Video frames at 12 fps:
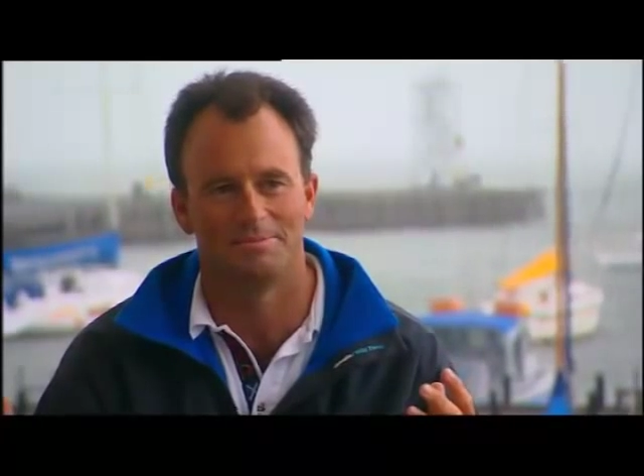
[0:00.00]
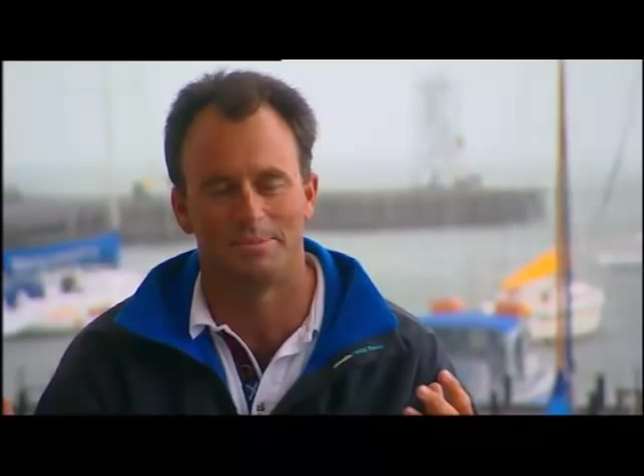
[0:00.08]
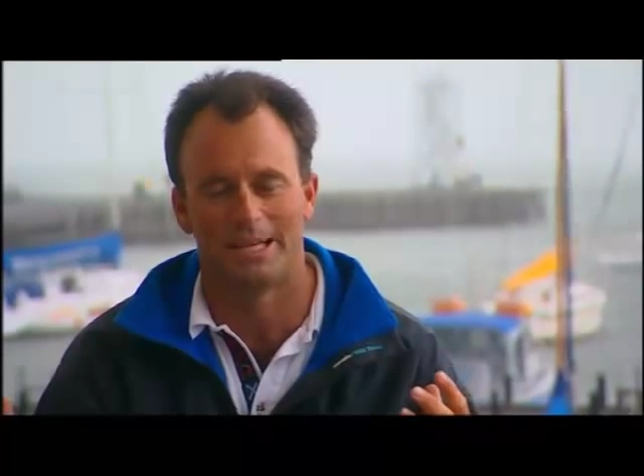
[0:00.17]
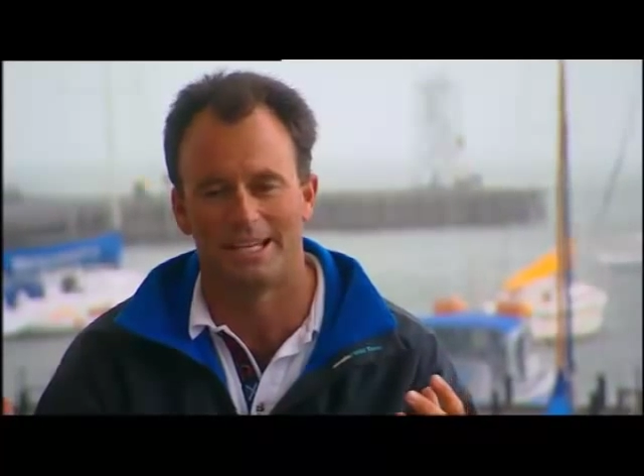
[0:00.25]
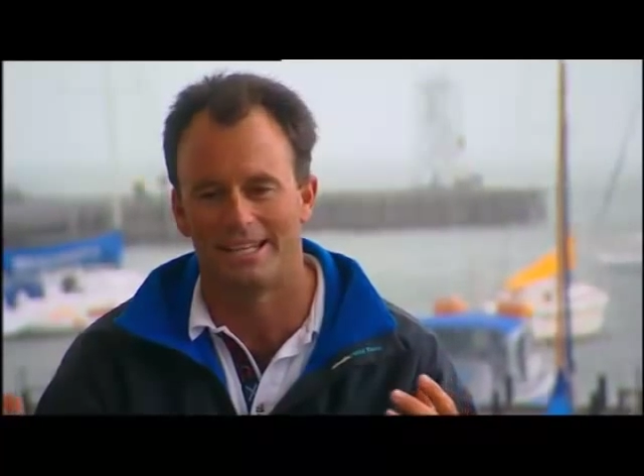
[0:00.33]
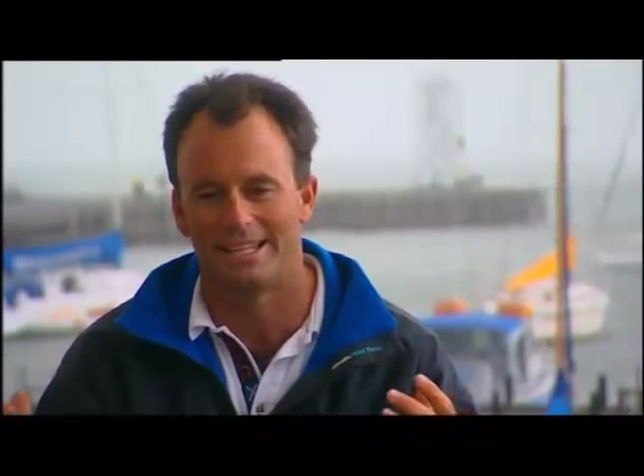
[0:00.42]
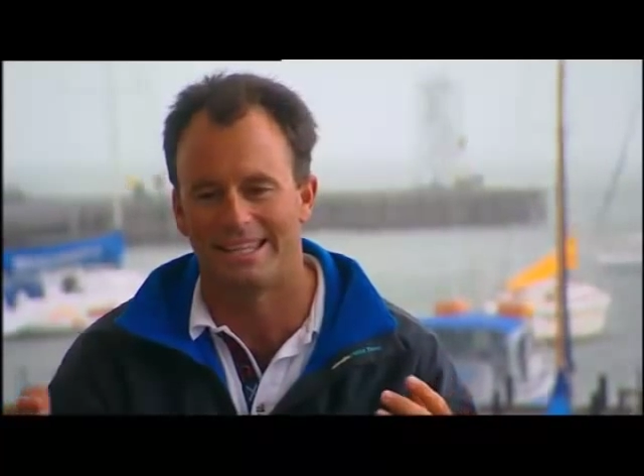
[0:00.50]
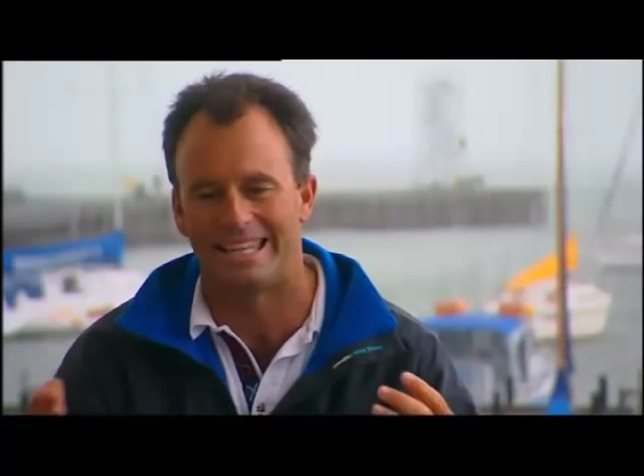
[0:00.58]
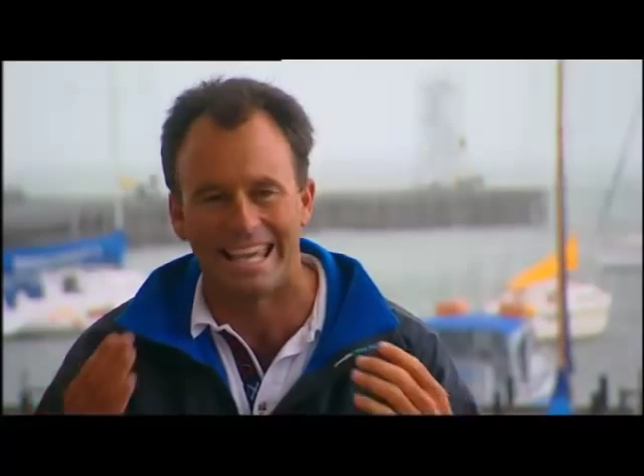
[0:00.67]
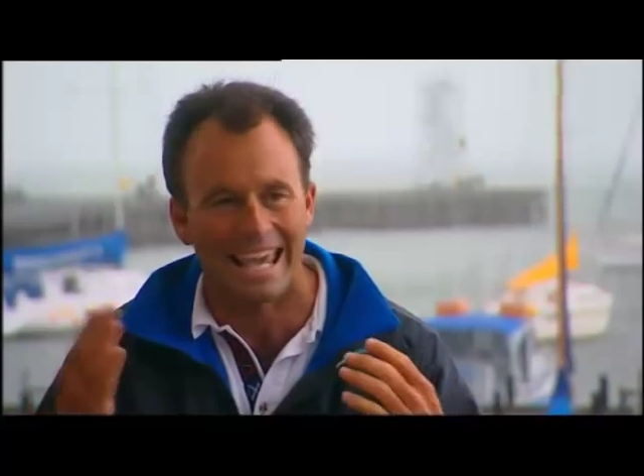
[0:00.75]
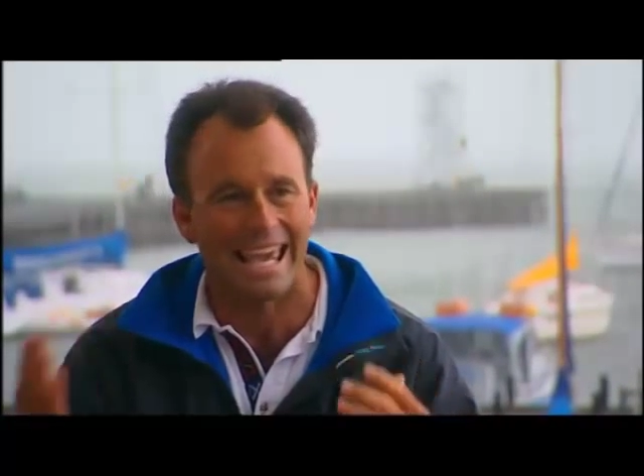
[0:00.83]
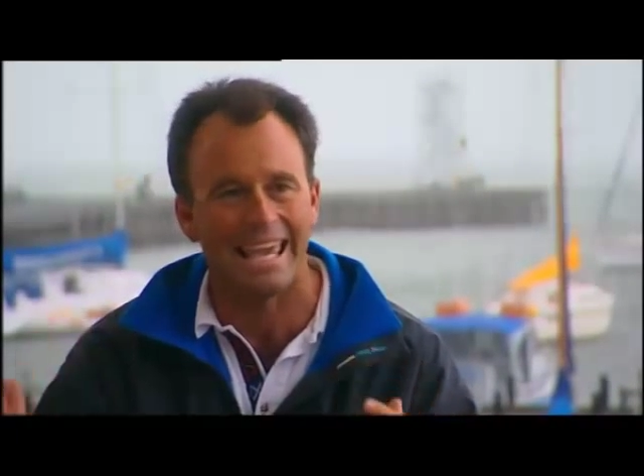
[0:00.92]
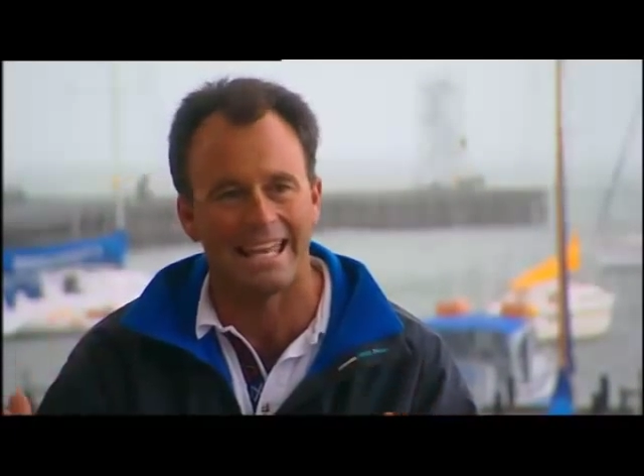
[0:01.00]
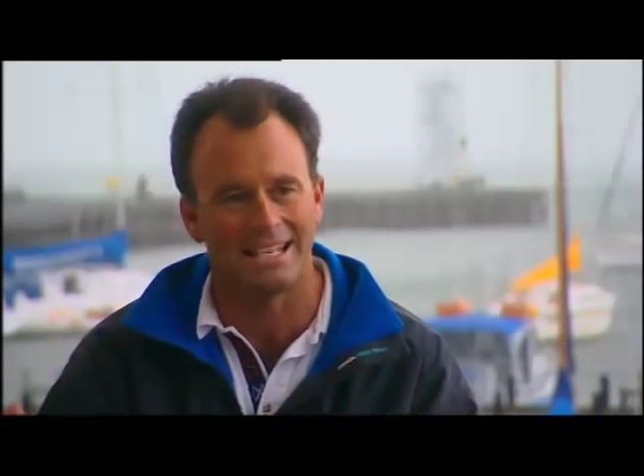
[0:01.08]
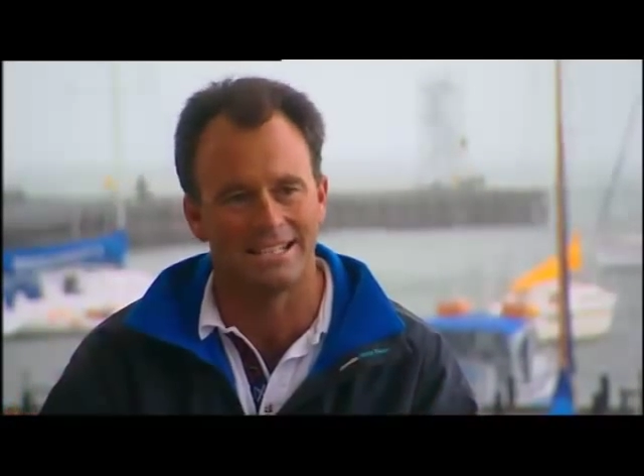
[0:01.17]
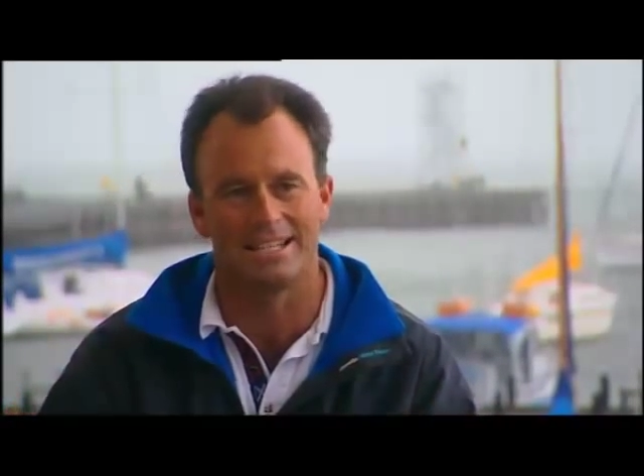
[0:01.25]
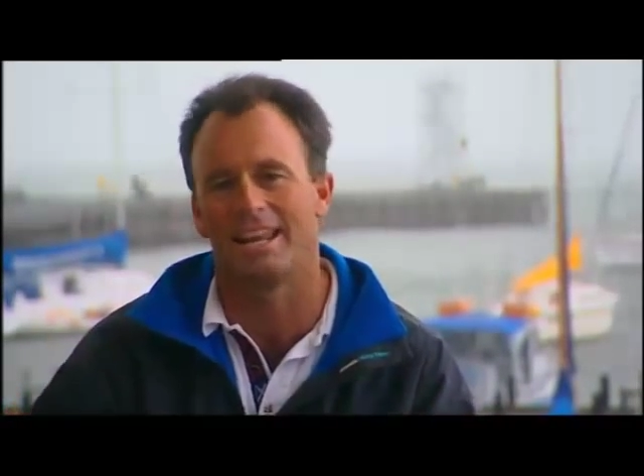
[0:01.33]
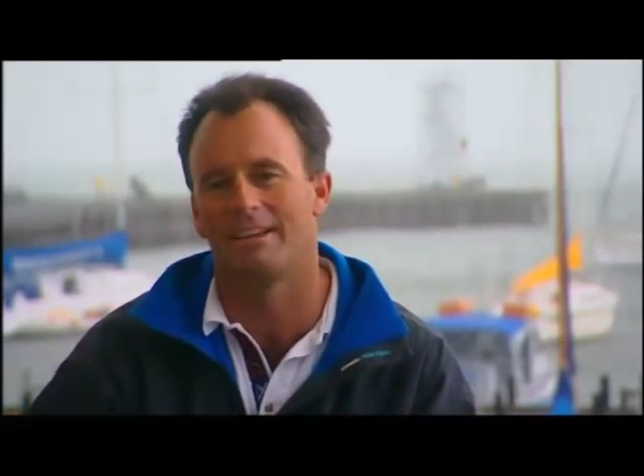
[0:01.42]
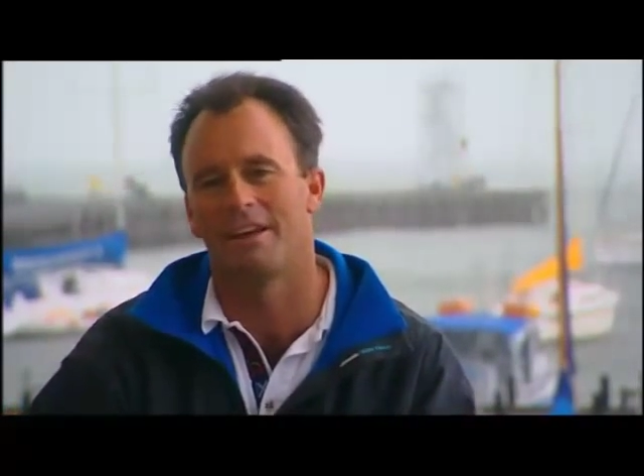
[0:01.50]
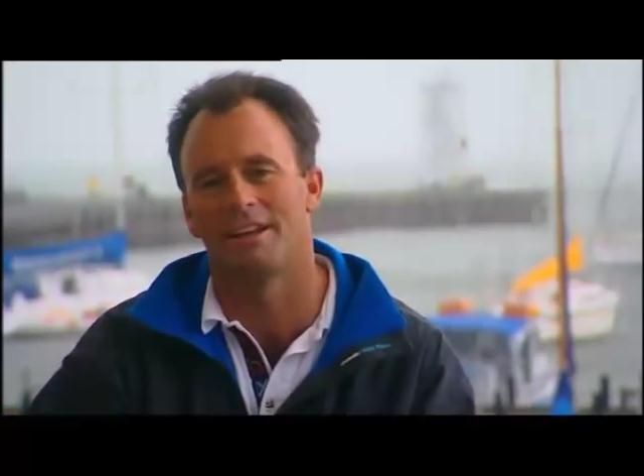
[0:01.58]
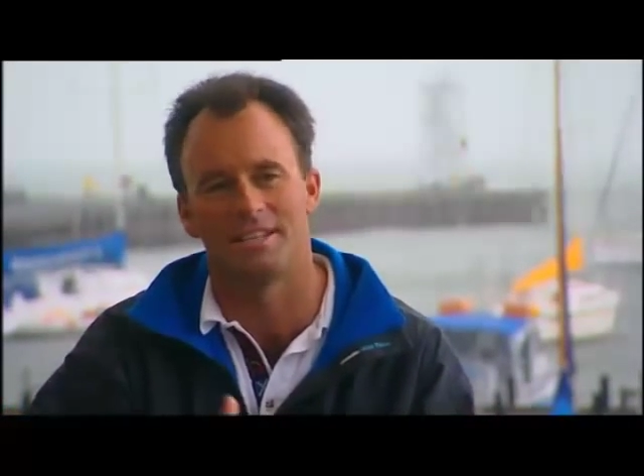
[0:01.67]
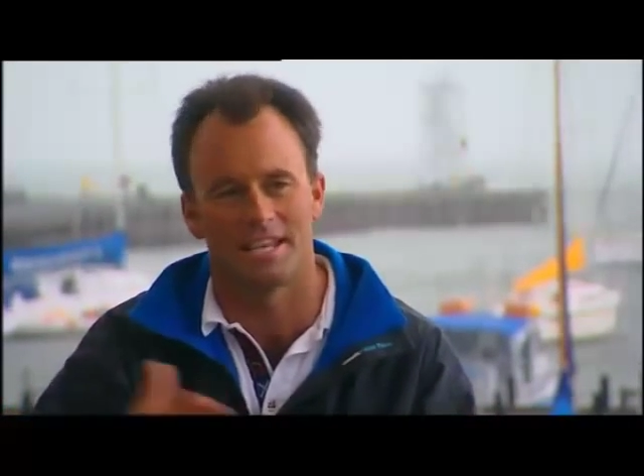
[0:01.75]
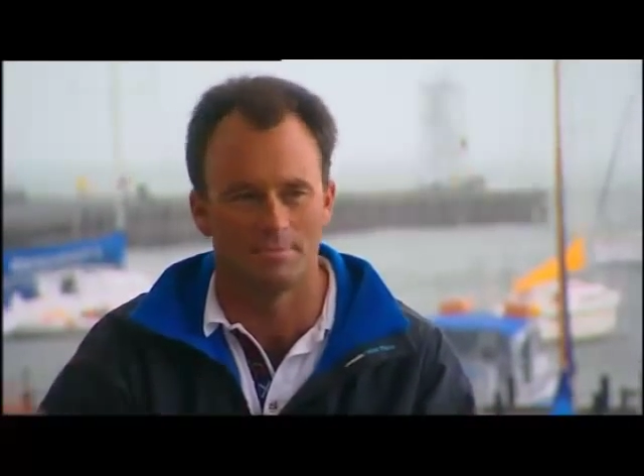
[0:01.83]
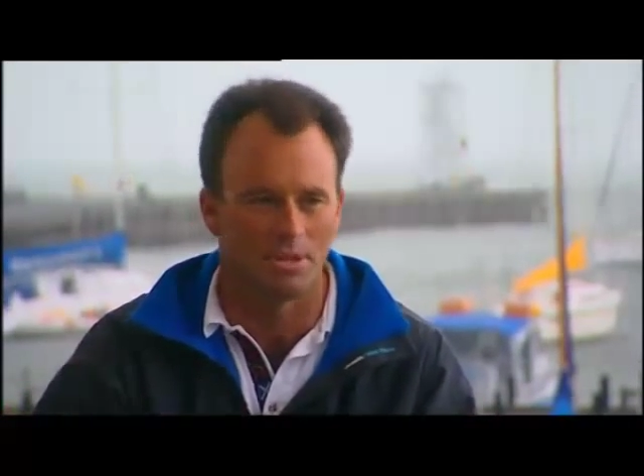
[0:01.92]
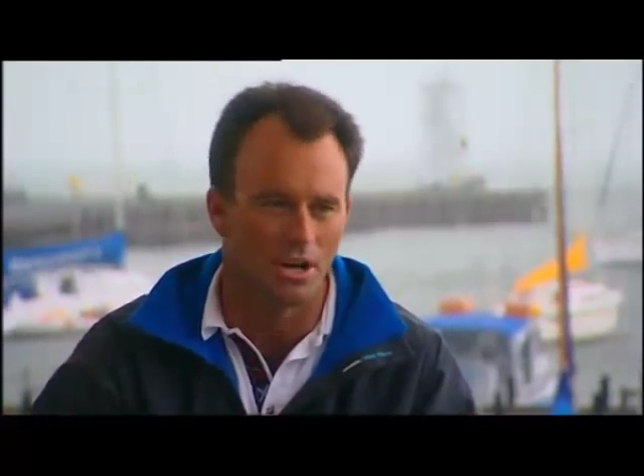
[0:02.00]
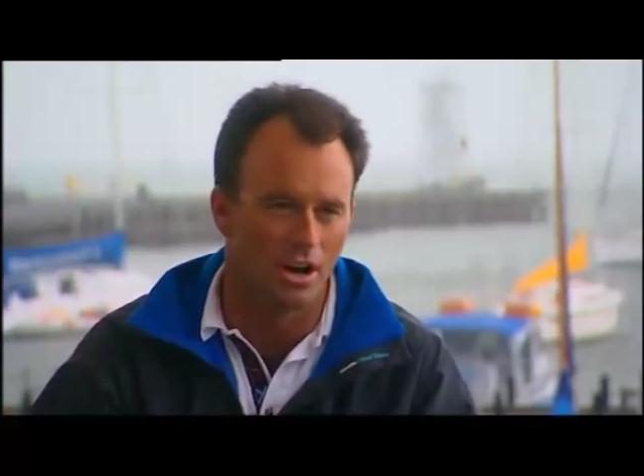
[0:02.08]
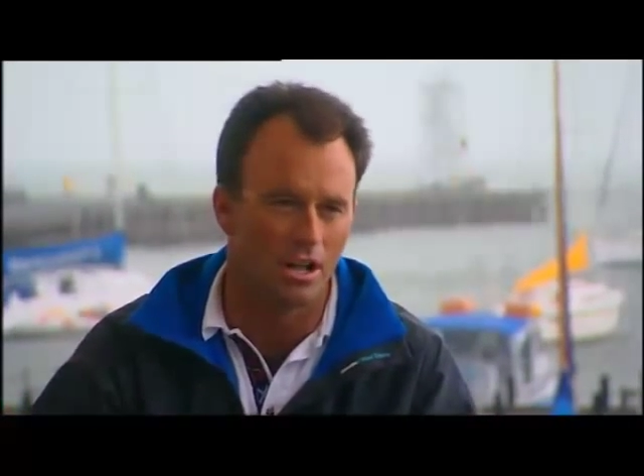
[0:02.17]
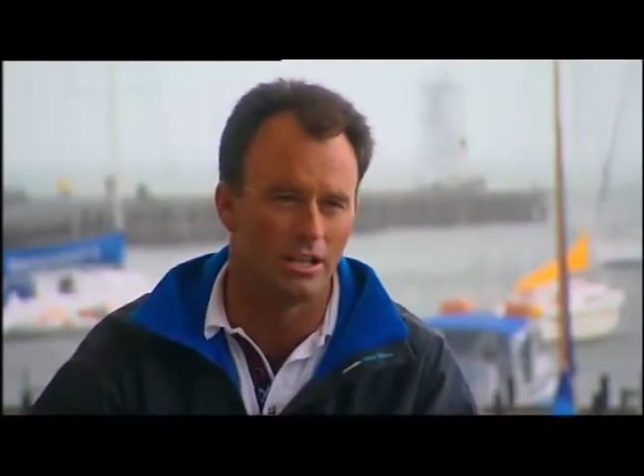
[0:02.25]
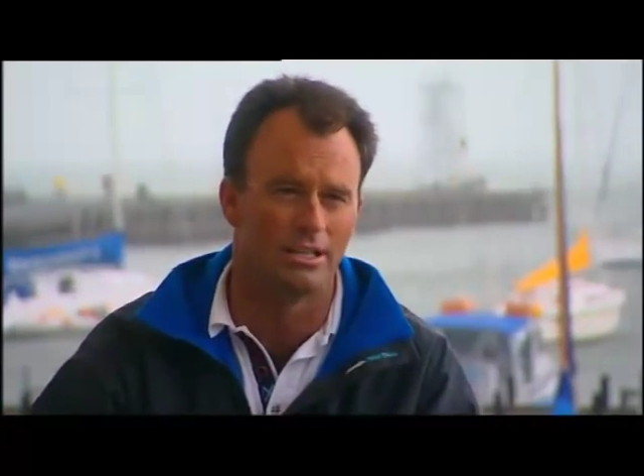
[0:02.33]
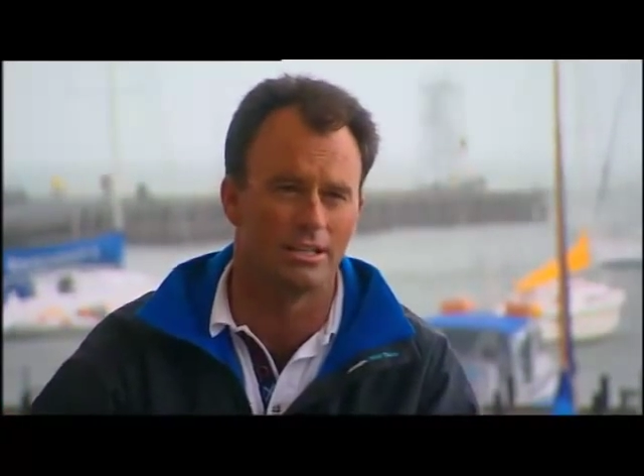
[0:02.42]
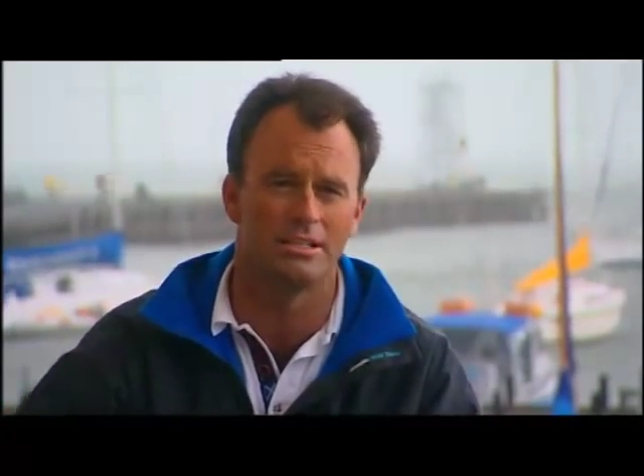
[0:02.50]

But the end, getting around Tasman Island